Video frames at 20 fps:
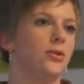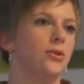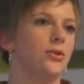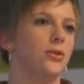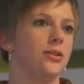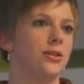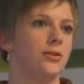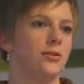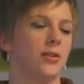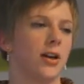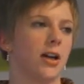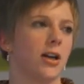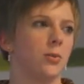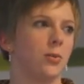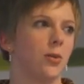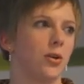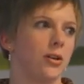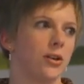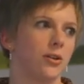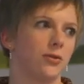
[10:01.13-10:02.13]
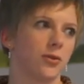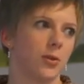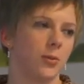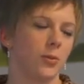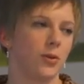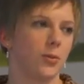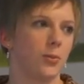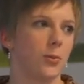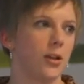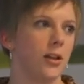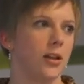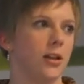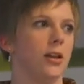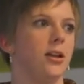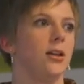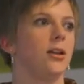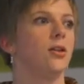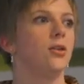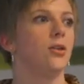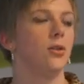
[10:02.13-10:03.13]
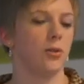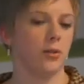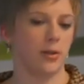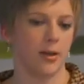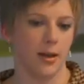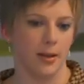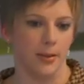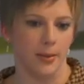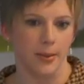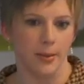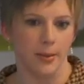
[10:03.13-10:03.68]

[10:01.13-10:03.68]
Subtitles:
notified body from the beginning to the end.